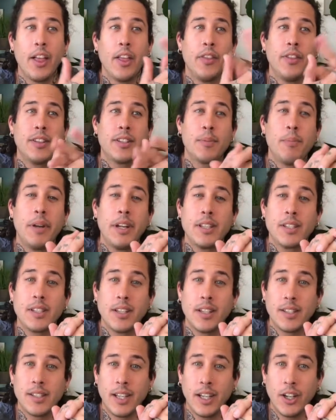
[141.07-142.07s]
This medicine
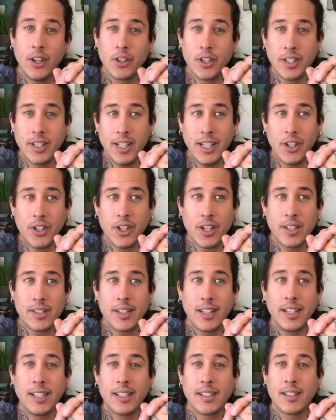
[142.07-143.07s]
is here to teach us
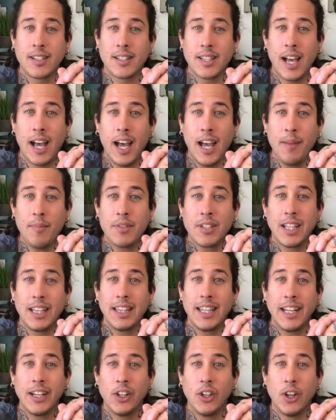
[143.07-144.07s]
that it is a time to
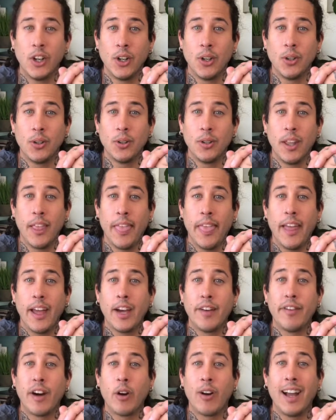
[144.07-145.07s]
let go
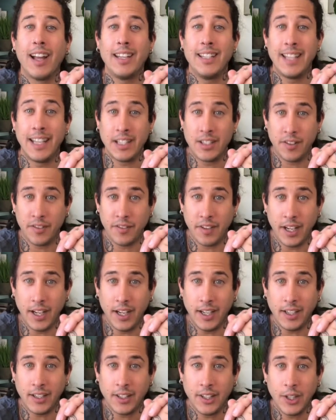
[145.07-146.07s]
of our
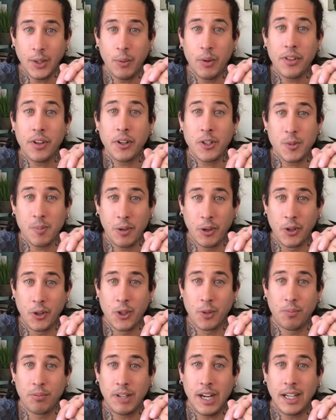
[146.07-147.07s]
identifying with our spiritual
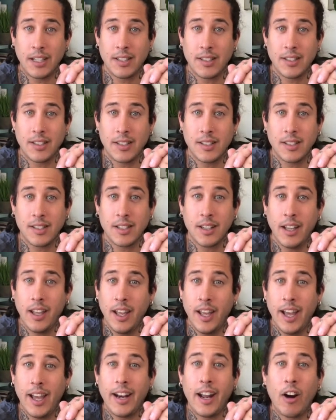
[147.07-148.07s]
practices
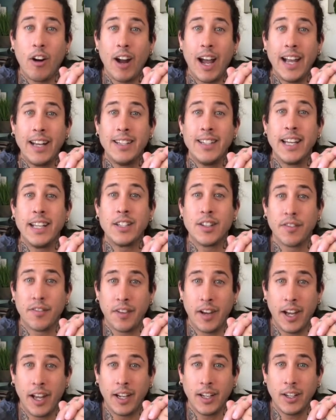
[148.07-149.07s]
and our
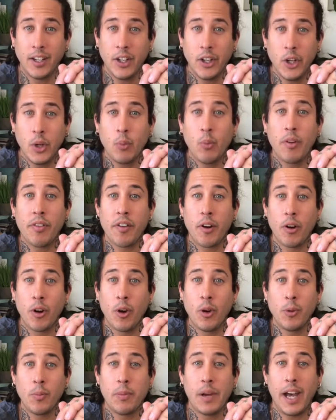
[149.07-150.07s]
identifying with our
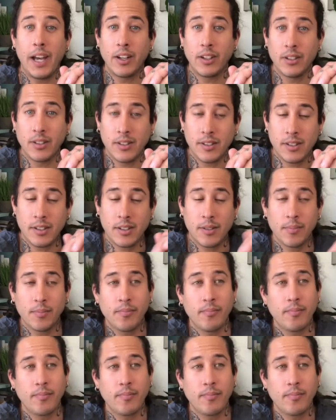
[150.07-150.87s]
own patterns.